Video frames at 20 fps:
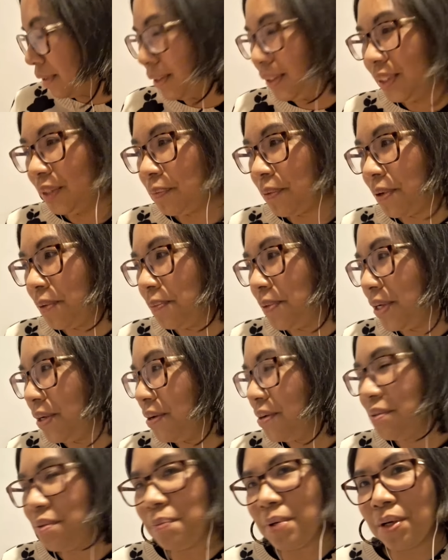It's probably
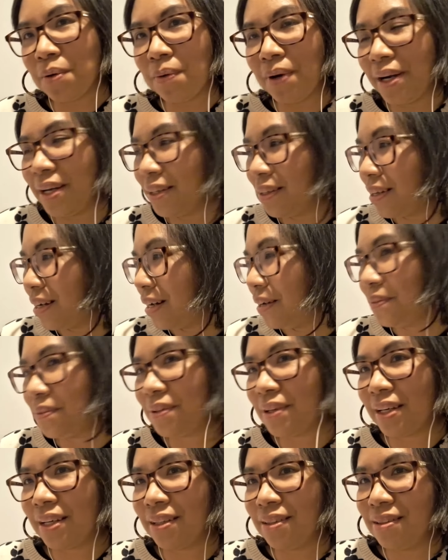going to be quite
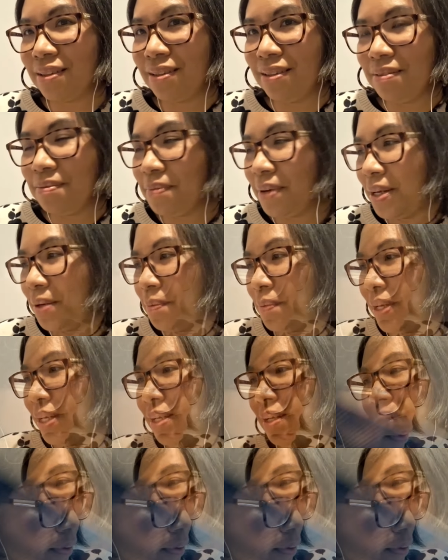outdated, maybe.